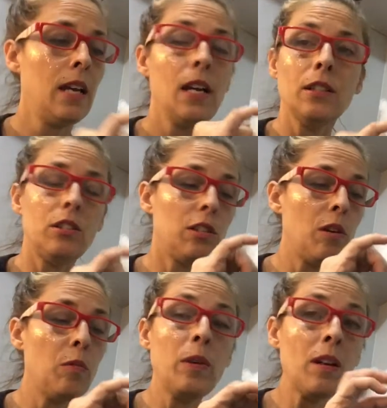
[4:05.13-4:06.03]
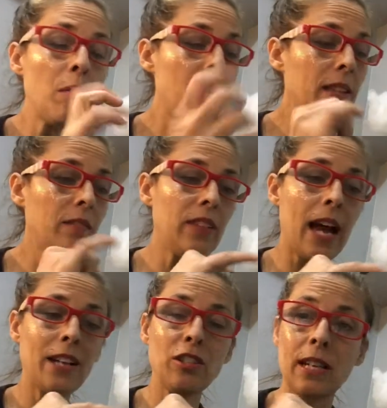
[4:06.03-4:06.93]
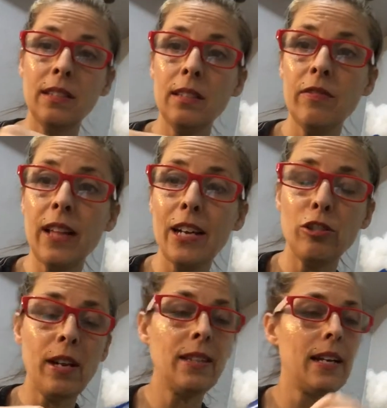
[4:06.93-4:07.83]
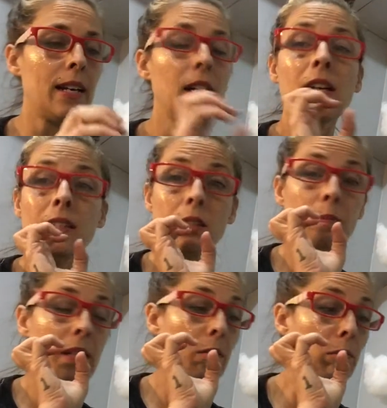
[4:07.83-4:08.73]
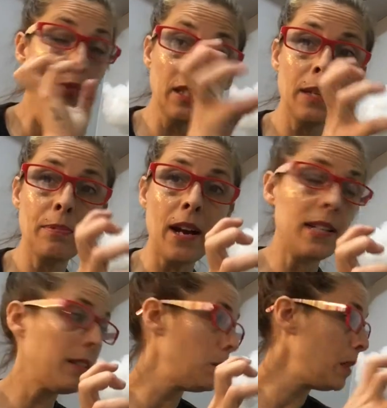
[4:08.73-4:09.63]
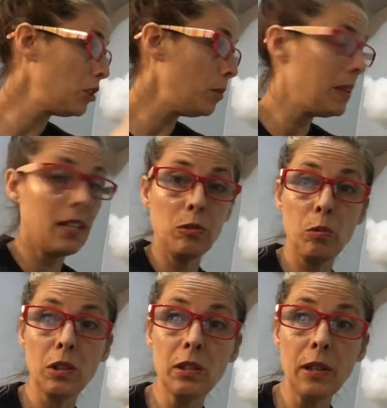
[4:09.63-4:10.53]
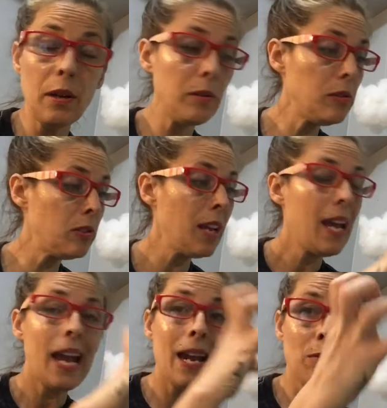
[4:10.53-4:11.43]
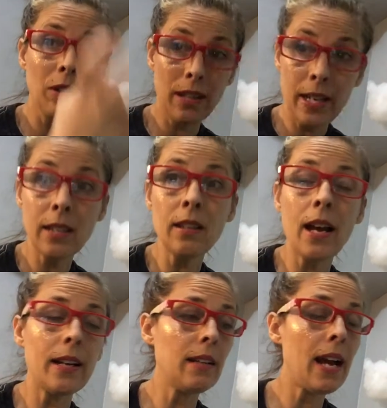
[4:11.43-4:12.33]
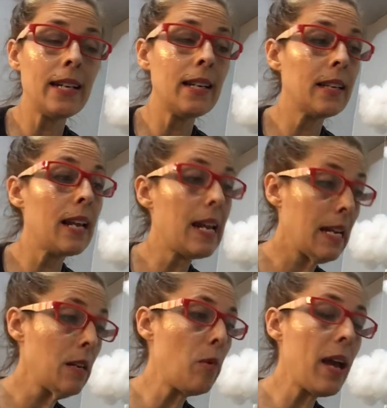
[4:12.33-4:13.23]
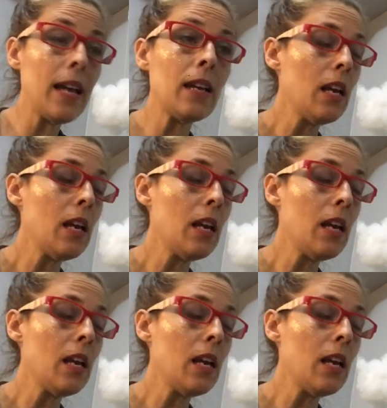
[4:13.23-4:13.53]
So we don't want the flash, that's the flash right there, to be really bright in this picture because we're close and we're letting a lot of light in anyway.